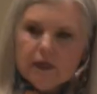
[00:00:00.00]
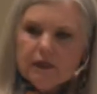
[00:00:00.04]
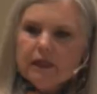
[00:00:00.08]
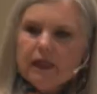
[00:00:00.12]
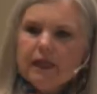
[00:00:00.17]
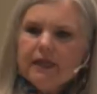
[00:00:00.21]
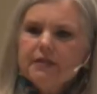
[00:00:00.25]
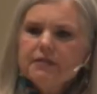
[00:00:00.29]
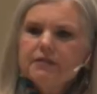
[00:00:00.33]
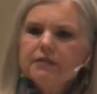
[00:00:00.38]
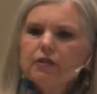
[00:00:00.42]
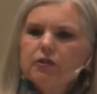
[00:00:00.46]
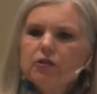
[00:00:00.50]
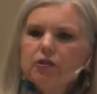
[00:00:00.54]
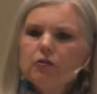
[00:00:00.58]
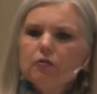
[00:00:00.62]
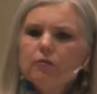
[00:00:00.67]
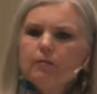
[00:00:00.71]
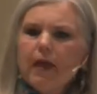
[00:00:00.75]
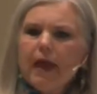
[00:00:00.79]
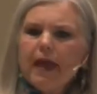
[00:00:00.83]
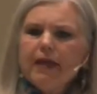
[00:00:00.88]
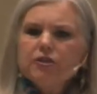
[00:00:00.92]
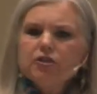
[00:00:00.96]
Ladies, can you
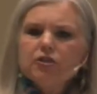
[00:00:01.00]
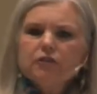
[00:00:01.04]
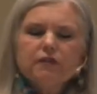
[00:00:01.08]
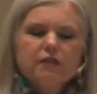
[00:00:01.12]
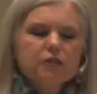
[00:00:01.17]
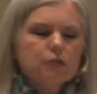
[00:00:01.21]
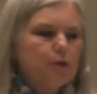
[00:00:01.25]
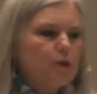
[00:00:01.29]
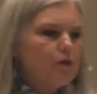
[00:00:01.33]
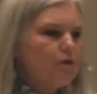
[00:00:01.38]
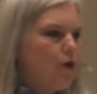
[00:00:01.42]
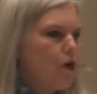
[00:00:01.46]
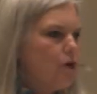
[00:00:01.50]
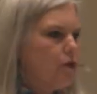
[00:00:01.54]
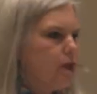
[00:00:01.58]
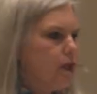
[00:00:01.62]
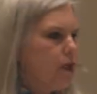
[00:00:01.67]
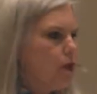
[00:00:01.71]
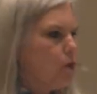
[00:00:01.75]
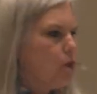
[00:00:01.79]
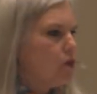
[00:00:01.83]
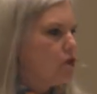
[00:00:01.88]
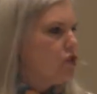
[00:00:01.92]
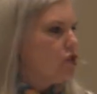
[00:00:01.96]
imagine? This
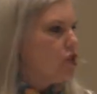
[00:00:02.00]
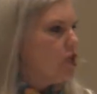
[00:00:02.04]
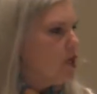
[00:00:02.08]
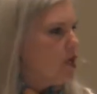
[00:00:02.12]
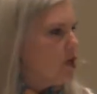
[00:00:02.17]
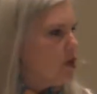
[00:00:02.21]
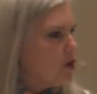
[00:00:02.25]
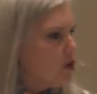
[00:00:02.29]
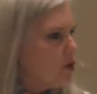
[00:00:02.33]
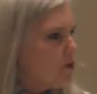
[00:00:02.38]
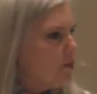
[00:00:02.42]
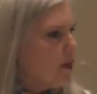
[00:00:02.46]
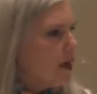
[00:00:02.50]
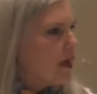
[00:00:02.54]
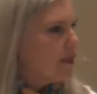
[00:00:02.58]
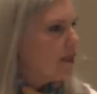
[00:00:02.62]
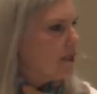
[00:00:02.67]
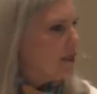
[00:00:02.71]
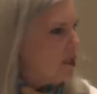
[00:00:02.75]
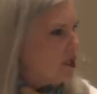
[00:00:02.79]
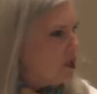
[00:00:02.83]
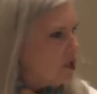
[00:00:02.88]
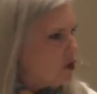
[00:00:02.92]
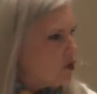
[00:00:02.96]
provoking was year by
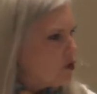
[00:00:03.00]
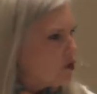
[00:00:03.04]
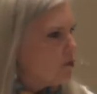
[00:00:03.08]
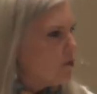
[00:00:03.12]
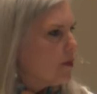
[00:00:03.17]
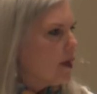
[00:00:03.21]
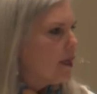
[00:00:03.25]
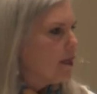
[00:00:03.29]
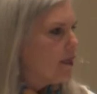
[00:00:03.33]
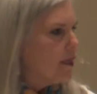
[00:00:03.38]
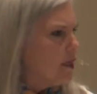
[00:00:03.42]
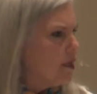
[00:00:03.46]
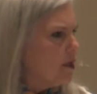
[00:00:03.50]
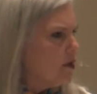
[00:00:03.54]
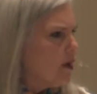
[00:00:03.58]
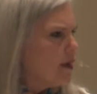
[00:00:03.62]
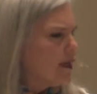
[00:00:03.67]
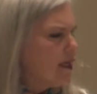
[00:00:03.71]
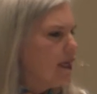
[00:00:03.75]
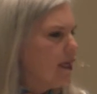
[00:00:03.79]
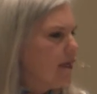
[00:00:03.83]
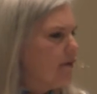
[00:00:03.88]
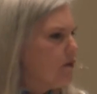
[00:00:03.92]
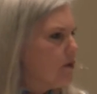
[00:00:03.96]
year by year. I
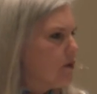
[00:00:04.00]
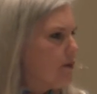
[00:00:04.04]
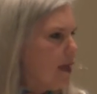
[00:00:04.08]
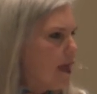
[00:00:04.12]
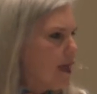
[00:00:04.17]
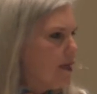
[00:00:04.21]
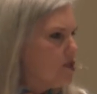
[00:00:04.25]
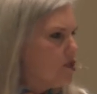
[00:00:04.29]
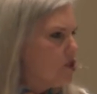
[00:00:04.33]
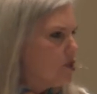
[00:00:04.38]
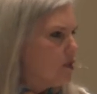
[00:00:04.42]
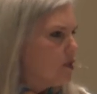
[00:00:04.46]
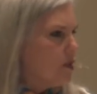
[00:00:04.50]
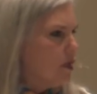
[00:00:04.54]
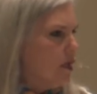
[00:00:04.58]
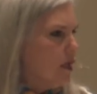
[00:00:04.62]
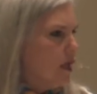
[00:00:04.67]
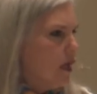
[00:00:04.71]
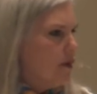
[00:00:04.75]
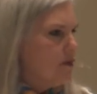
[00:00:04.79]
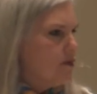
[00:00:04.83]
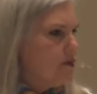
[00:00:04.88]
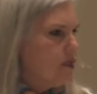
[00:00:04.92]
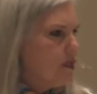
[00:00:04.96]
can't even imagine.
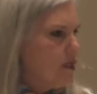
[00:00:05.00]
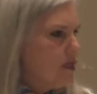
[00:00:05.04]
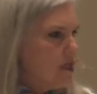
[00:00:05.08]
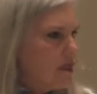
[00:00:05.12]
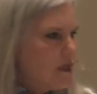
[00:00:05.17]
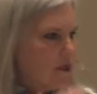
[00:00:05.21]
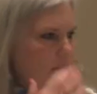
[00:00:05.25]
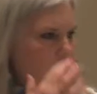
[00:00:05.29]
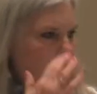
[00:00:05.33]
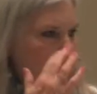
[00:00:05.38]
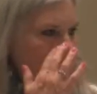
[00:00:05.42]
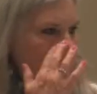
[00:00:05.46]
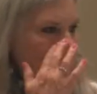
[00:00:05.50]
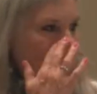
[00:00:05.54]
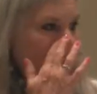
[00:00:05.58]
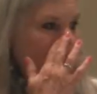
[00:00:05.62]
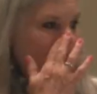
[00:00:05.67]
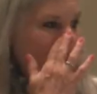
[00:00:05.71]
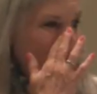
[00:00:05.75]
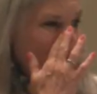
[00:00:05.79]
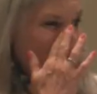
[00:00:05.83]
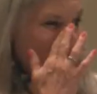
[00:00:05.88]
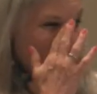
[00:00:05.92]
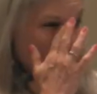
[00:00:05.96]
I was thinking about that
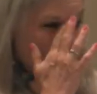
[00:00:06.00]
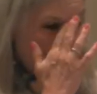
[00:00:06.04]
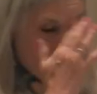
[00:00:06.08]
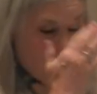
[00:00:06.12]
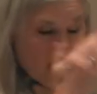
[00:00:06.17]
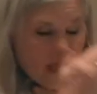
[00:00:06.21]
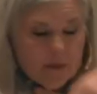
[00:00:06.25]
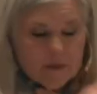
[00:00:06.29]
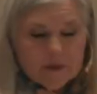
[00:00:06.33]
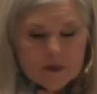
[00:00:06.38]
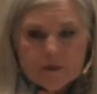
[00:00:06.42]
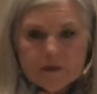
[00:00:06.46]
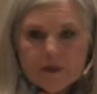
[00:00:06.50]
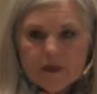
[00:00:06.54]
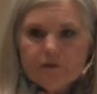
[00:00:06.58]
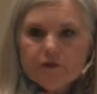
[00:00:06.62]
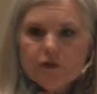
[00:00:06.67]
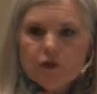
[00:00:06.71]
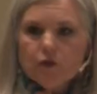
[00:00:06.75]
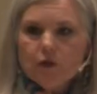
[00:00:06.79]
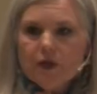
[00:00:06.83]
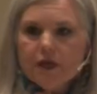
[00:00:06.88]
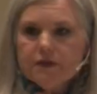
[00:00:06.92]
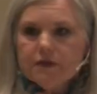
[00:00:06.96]
in light of what happened to me a
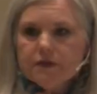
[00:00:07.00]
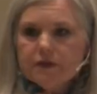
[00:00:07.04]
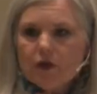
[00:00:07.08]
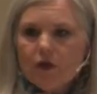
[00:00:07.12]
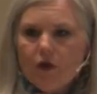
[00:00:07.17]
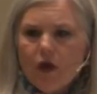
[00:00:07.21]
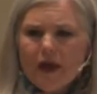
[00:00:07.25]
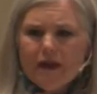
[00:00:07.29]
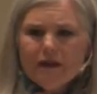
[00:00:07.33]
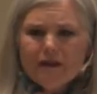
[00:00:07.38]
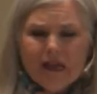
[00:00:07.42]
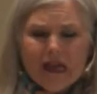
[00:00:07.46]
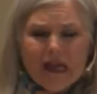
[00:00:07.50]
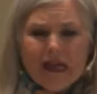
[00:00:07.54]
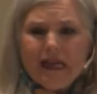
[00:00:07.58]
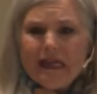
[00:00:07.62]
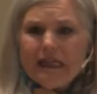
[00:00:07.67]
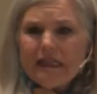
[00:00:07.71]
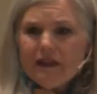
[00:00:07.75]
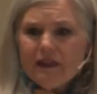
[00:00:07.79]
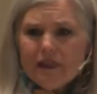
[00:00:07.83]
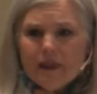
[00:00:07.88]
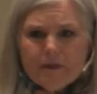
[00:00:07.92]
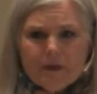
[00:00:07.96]
few weeks ago.
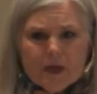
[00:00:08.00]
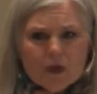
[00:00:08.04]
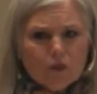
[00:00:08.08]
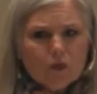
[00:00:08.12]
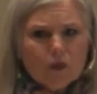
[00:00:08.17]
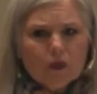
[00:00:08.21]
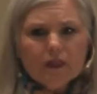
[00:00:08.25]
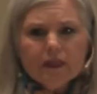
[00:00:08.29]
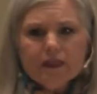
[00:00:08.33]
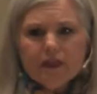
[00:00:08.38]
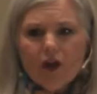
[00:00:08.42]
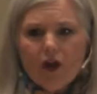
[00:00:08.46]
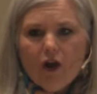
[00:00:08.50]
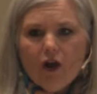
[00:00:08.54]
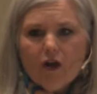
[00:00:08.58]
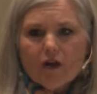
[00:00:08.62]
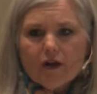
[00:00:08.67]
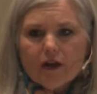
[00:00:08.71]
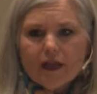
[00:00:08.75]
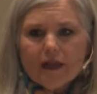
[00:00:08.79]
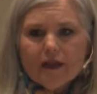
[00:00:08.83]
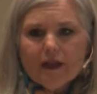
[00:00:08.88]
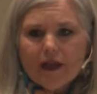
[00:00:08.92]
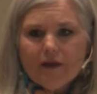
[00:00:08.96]
That'd be really
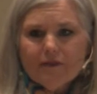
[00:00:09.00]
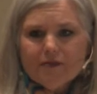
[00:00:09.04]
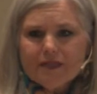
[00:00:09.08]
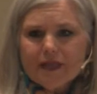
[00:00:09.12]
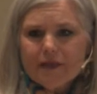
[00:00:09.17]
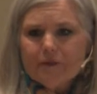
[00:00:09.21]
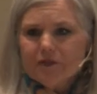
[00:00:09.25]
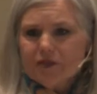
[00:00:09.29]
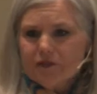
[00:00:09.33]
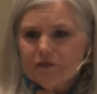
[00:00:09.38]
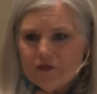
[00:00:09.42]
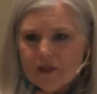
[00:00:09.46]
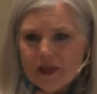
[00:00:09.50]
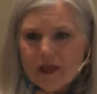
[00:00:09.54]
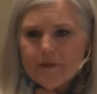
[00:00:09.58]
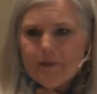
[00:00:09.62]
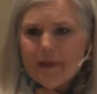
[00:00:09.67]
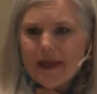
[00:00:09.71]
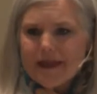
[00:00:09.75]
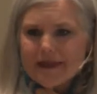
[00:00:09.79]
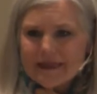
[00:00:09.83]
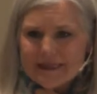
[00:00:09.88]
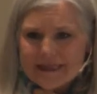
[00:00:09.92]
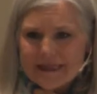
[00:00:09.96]
hard. I was able to fly
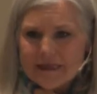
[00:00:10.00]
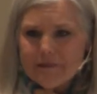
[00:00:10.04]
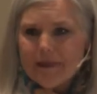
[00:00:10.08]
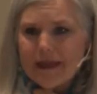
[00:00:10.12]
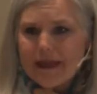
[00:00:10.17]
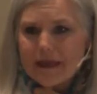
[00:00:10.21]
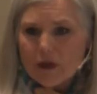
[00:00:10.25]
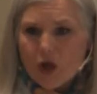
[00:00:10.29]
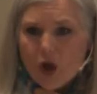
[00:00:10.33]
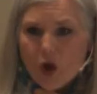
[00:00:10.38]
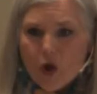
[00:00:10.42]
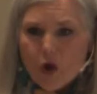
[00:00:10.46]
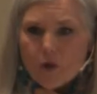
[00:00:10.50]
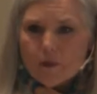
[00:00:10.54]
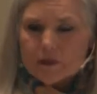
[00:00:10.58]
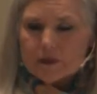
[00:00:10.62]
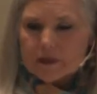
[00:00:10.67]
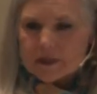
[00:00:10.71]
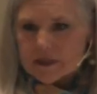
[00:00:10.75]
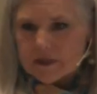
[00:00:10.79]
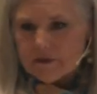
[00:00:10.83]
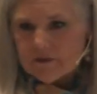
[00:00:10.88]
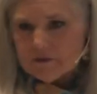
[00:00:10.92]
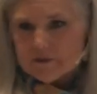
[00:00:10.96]
back and get back home and
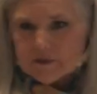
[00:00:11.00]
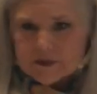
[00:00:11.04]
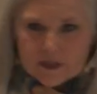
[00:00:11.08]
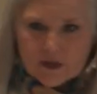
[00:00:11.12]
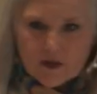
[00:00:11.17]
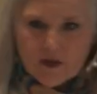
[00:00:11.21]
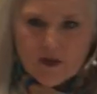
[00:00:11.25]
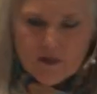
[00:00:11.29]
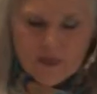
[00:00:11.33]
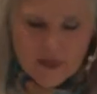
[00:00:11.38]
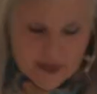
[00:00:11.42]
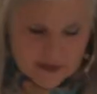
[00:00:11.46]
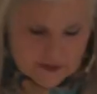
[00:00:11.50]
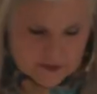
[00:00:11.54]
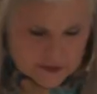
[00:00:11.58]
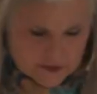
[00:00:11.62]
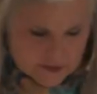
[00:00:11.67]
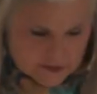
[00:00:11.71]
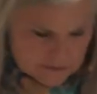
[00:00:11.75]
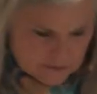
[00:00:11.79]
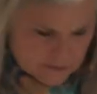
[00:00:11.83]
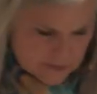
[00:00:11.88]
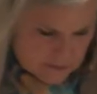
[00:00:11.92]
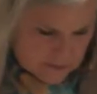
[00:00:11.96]
leave, all that
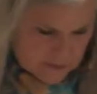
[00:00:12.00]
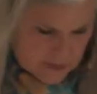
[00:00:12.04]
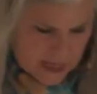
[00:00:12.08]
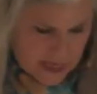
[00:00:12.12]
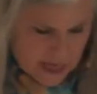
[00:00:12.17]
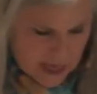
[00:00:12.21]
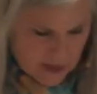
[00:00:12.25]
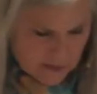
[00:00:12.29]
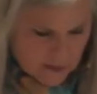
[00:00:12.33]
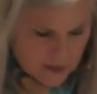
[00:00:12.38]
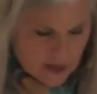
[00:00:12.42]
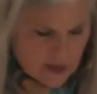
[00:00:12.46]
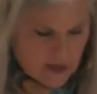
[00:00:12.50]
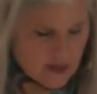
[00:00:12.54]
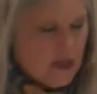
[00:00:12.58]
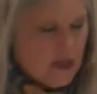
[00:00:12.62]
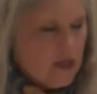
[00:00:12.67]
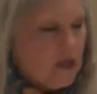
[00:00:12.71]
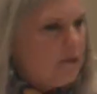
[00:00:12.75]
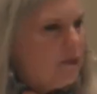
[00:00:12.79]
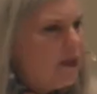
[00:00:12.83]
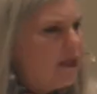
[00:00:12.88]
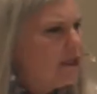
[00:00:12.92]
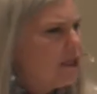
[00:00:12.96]
to them.
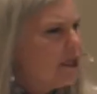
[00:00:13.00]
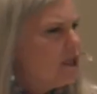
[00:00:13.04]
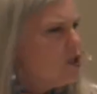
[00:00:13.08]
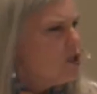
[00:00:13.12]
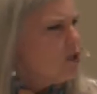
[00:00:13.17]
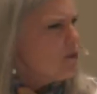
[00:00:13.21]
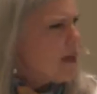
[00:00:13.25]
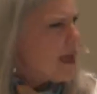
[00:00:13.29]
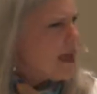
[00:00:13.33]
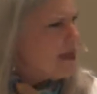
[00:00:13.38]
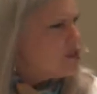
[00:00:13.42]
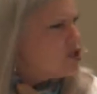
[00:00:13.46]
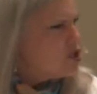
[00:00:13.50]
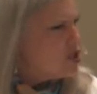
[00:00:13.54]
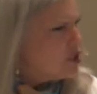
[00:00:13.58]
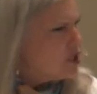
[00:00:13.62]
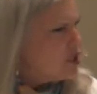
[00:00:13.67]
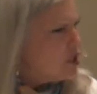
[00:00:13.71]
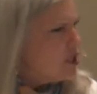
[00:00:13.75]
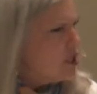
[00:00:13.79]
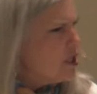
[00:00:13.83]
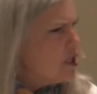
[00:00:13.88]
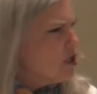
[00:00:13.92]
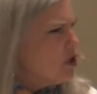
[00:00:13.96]
But can you imagine
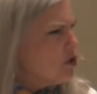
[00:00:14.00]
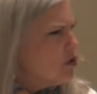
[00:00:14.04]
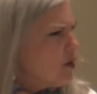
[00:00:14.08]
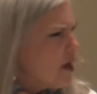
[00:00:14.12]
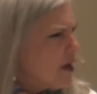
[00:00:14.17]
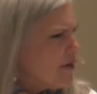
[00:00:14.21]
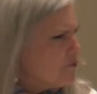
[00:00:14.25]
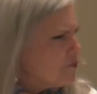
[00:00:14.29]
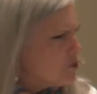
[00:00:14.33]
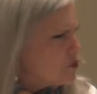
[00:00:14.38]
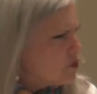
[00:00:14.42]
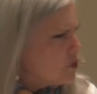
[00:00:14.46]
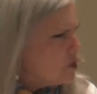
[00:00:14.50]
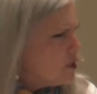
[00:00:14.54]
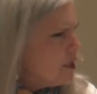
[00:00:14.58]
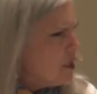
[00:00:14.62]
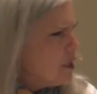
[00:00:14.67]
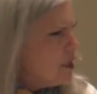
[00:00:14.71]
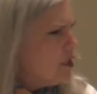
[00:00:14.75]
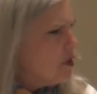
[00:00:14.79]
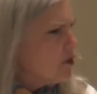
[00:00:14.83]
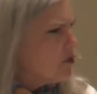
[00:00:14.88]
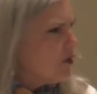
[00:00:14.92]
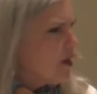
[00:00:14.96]
year after
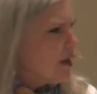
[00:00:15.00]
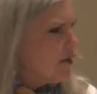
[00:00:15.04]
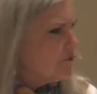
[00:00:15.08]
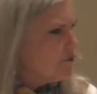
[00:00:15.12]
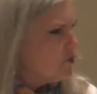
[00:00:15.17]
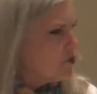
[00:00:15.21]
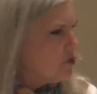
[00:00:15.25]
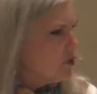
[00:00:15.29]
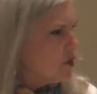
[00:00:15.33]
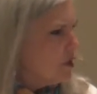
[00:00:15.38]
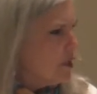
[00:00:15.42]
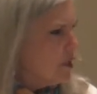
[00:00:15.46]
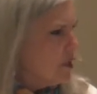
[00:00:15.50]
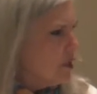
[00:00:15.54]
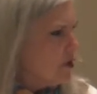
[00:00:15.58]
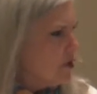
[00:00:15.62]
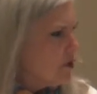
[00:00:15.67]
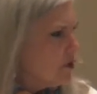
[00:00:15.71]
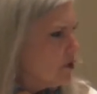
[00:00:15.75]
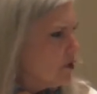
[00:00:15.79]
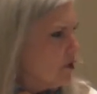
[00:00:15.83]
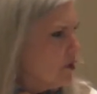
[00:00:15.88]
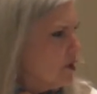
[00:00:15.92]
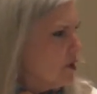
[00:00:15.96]
year after
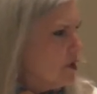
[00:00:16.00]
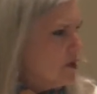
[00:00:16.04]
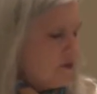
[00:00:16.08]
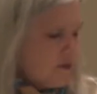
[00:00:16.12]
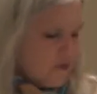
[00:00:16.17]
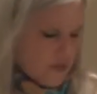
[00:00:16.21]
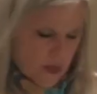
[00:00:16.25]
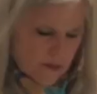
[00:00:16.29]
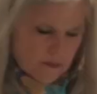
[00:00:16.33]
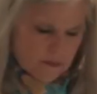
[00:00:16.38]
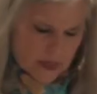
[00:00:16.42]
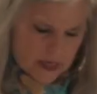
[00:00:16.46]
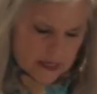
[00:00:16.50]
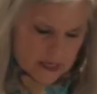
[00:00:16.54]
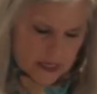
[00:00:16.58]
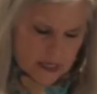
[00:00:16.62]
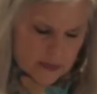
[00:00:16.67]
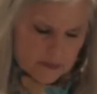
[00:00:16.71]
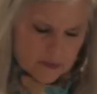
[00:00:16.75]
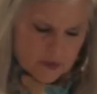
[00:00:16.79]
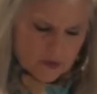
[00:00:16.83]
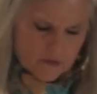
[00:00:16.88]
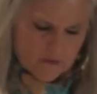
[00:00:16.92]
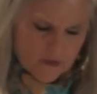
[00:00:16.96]
year,
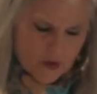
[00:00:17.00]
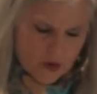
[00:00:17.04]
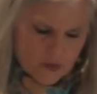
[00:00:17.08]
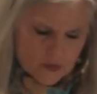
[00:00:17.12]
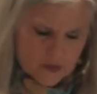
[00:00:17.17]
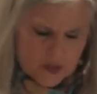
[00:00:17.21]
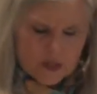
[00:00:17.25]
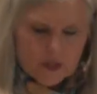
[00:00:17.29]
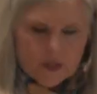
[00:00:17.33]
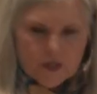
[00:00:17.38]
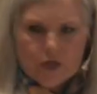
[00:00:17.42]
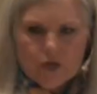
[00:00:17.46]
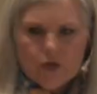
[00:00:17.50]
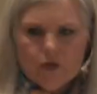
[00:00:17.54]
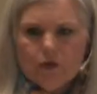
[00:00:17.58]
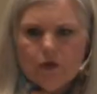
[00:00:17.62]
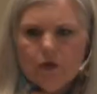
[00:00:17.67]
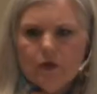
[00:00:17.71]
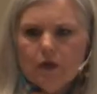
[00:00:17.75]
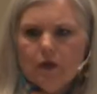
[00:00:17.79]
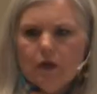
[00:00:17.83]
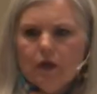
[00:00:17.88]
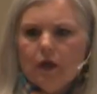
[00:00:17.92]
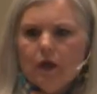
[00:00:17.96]
somebody provoking you?
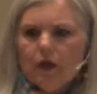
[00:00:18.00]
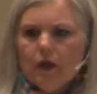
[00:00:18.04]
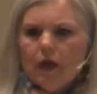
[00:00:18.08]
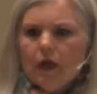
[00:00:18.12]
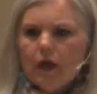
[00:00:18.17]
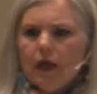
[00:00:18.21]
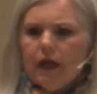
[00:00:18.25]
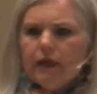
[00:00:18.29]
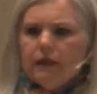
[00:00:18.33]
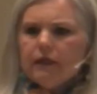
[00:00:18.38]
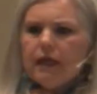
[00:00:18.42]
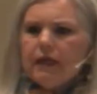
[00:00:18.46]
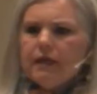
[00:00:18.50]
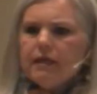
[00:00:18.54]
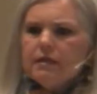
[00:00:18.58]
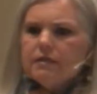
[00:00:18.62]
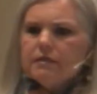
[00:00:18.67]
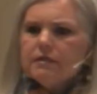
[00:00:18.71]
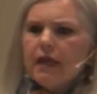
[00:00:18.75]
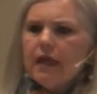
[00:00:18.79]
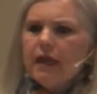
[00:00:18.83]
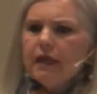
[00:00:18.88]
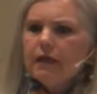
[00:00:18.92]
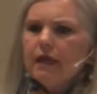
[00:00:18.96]
And
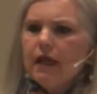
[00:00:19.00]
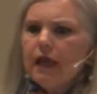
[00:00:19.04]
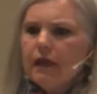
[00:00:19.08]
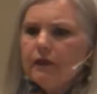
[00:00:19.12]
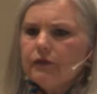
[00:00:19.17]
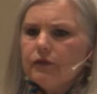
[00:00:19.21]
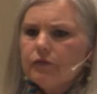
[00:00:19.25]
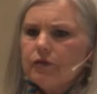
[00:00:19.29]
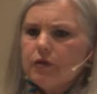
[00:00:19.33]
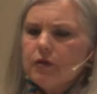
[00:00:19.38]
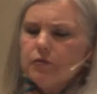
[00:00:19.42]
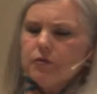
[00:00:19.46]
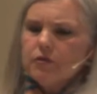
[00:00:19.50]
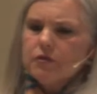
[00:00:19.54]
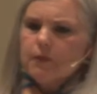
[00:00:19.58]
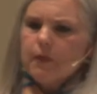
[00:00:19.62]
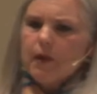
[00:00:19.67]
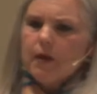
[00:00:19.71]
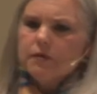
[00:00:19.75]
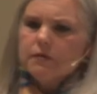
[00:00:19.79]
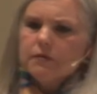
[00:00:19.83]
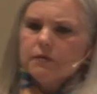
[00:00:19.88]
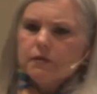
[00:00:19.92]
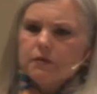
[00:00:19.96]
ladies, Hannah had three
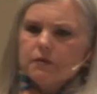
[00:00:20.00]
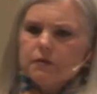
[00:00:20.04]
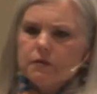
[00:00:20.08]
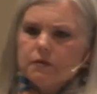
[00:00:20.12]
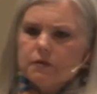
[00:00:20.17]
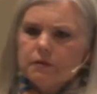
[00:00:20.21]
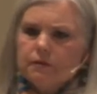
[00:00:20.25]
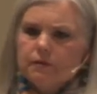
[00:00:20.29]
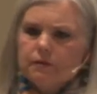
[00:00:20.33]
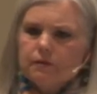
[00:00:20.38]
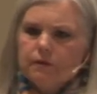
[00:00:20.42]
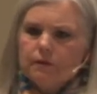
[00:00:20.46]
responses.